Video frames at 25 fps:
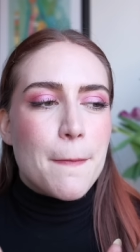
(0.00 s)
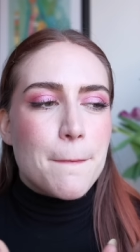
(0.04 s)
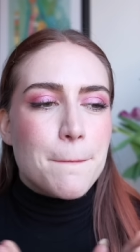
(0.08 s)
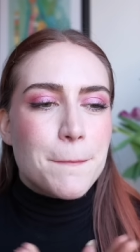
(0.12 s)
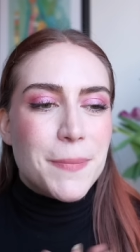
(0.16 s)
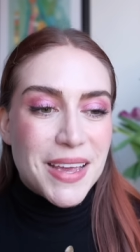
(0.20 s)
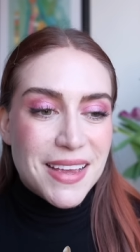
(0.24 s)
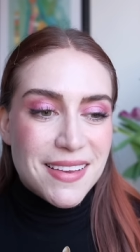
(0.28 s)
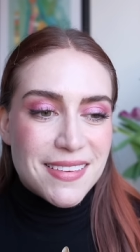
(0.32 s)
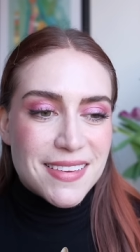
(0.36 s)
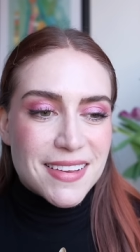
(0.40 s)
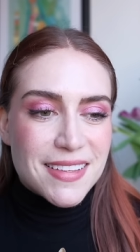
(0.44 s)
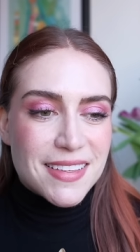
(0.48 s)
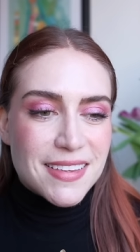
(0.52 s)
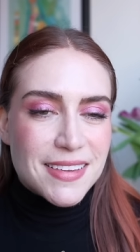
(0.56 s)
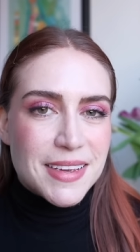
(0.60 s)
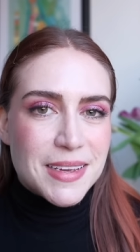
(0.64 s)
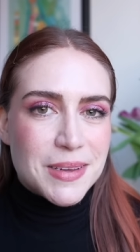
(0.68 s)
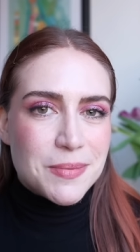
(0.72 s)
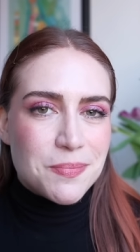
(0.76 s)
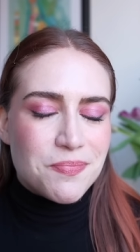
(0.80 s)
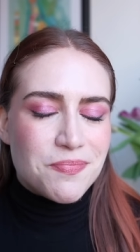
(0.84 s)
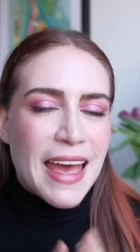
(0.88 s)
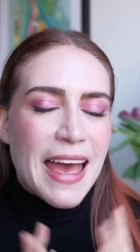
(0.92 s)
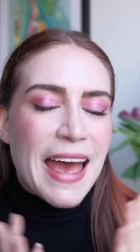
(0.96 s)

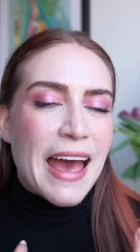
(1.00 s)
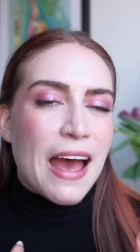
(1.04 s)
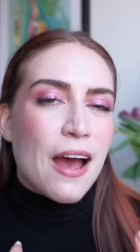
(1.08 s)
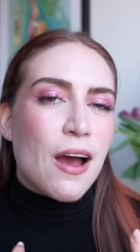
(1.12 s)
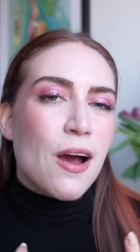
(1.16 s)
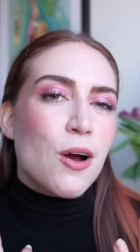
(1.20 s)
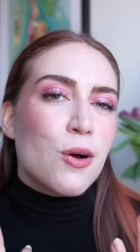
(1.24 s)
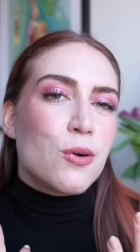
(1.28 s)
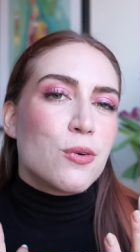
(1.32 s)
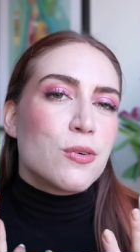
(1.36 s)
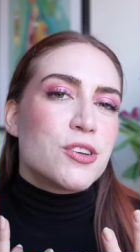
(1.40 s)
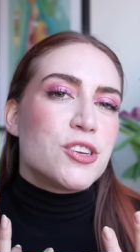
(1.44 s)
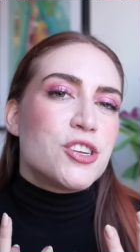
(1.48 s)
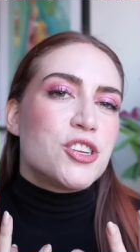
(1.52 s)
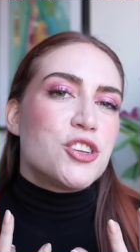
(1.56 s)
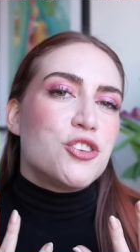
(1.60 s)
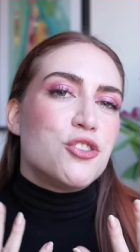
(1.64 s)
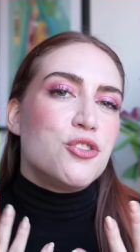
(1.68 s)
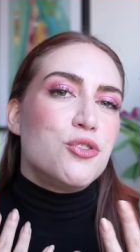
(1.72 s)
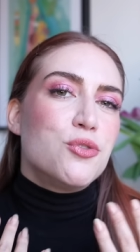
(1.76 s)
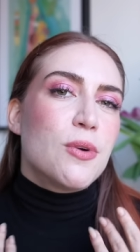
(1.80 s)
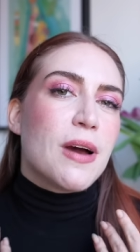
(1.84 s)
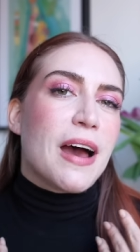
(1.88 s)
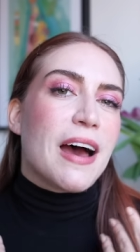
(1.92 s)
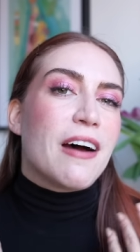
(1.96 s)
Basically, how
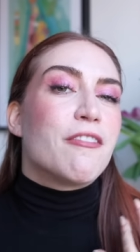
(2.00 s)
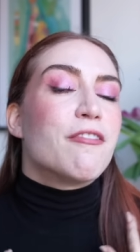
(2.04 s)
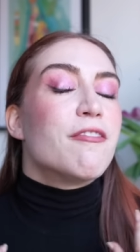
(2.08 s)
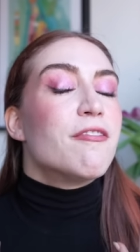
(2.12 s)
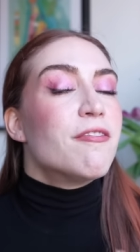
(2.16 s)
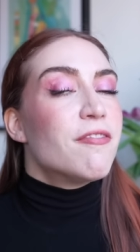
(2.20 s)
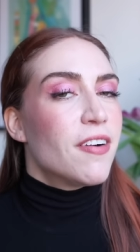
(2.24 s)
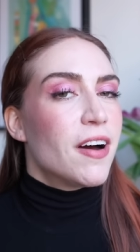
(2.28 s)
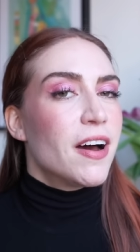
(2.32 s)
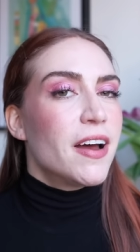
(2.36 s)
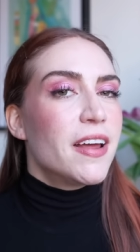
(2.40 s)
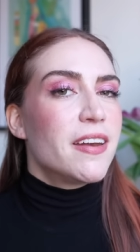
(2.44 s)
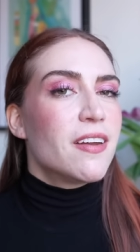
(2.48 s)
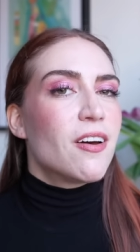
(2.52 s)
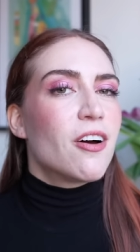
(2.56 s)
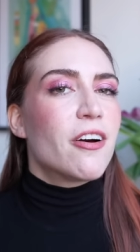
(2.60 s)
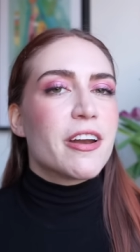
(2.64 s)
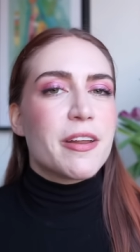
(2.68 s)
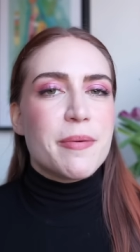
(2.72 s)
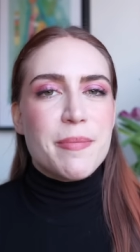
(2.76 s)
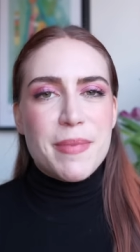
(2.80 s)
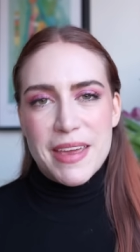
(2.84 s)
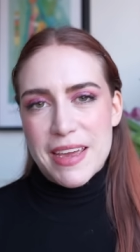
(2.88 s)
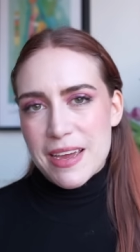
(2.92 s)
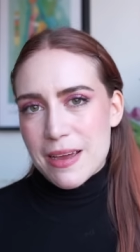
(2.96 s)
to have fun on
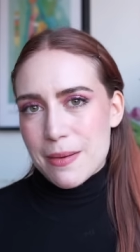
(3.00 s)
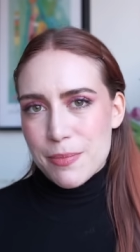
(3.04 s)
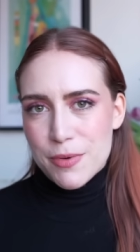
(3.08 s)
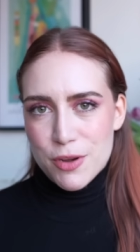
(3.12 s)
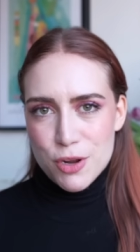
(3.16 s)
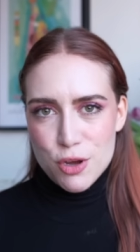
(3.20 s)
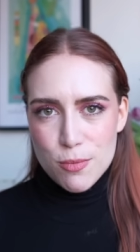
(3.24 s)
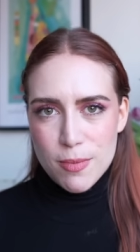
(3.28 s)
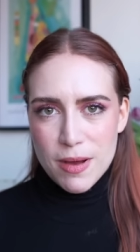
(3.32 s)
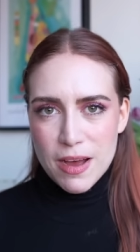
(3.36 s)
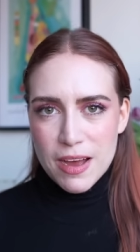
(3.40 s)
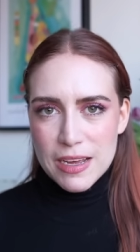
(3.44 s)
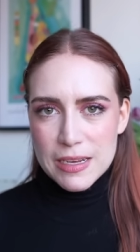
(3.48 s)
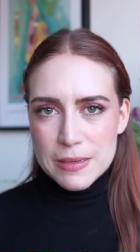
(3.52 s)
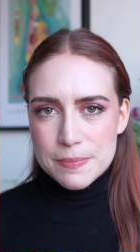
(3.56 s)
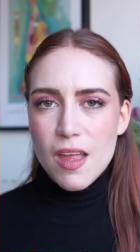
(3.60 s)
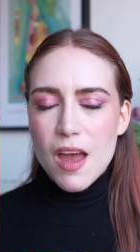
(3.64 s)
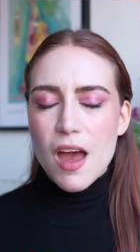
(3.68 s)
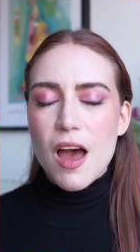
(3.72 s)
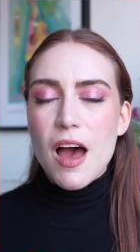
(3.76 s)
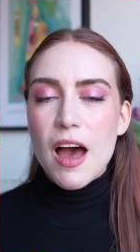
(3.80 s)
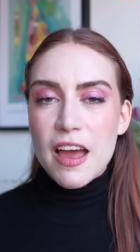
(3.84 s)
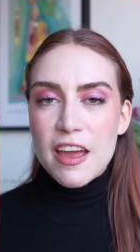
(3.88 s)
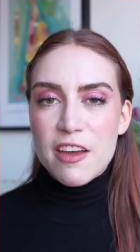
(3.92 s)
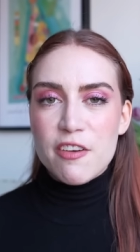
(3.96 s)
a makeup no-buy.
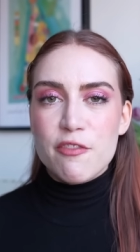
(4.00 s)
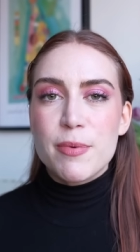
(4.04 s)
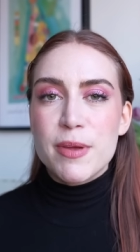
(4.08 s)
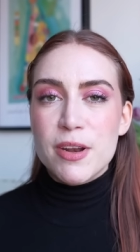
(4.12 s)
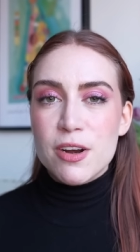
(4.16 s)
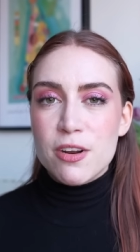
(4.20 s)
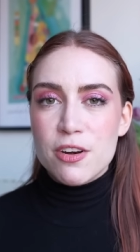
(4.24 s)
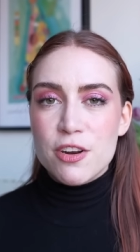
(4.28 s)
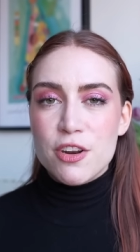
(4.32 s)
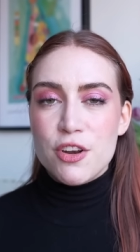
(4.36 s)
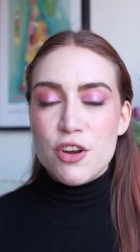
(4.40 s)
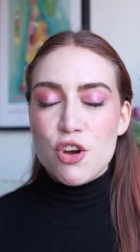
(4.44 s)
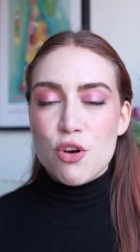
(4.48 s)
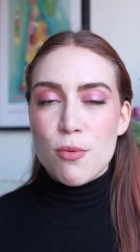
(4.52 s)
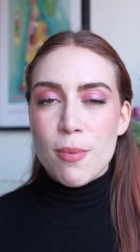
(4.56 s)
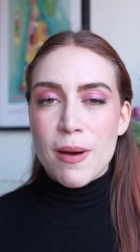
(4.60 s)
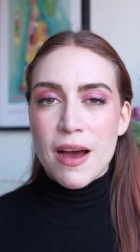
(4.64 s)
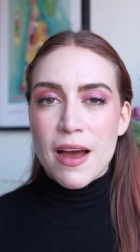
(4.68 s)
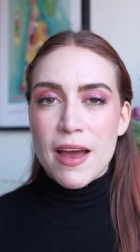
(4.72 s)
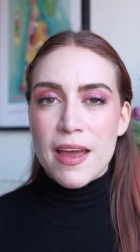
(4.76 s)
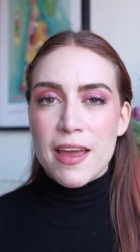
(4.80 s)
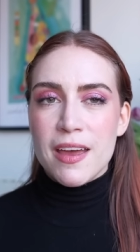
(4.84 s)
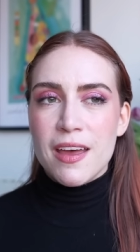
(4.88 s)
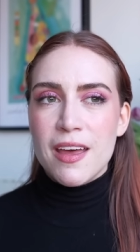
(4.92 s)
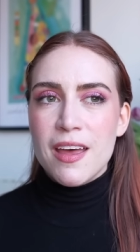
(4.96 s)
I have been on a
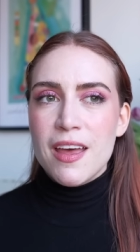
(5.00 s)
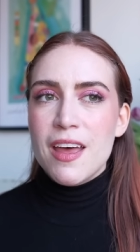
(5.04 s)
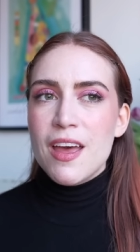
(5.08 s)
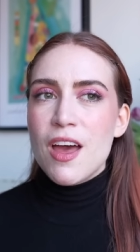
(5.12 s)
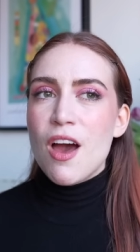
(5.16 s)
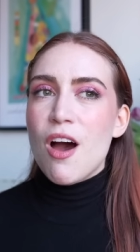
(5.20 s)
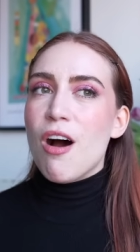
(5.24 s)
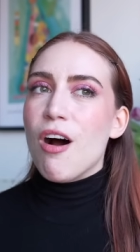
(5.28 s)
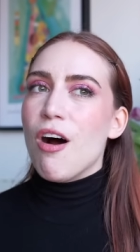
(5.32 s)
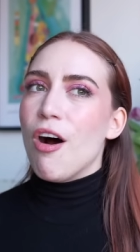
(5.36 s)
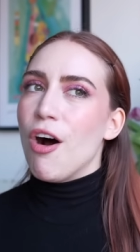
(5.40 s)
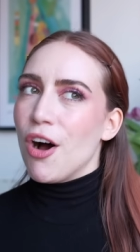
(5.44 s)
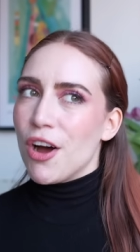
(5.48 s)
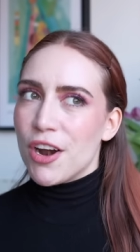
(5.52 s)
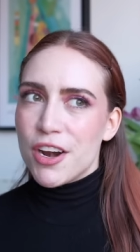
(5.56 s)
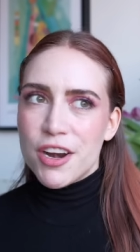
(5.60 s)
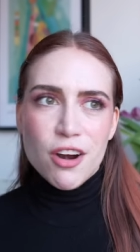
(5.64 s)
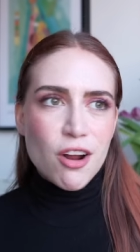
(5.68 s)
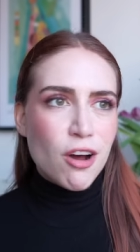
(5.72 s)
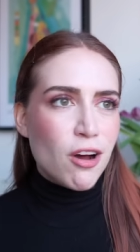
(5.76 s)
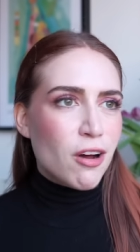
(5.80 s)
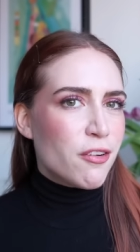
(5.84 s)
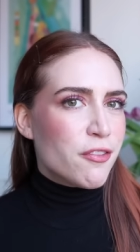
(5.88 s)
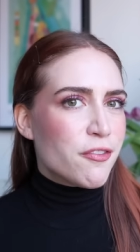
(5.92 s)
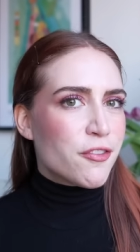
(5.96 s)
no-buy on and
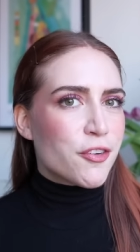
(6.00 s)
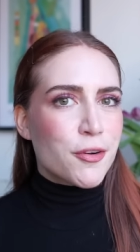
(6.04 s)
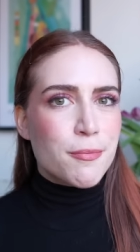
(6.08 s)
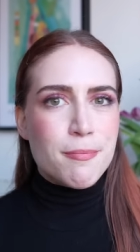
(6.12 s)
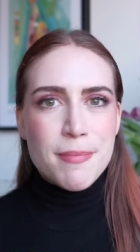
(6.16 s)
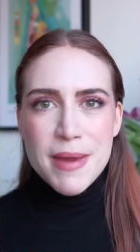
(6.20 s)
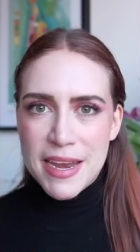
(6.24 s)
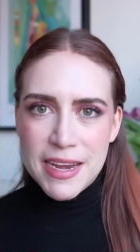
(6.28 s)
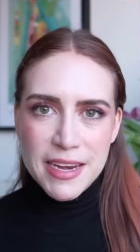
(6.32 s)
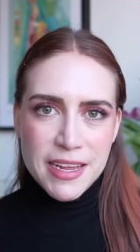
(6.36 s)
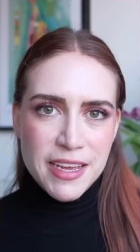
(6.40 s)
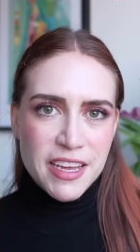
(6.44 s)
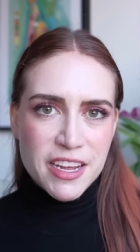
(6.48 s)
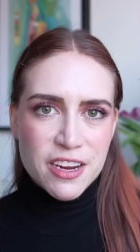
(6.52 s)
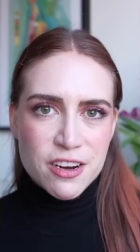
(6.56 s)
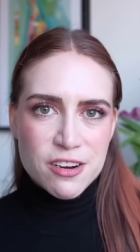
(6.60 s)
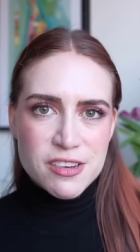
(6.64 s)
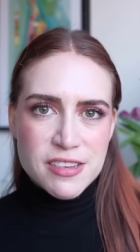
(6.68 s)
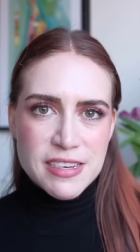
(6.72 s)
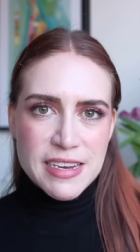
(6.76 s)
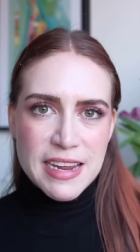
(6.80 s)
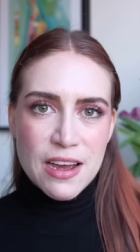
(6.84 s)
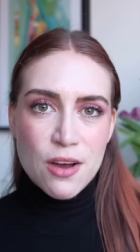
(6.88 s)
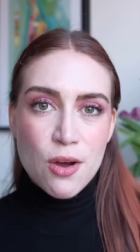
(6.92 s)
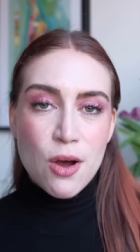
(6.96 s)
off for many
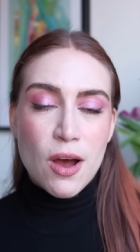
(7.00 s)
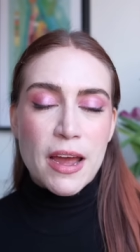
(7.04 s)
years now.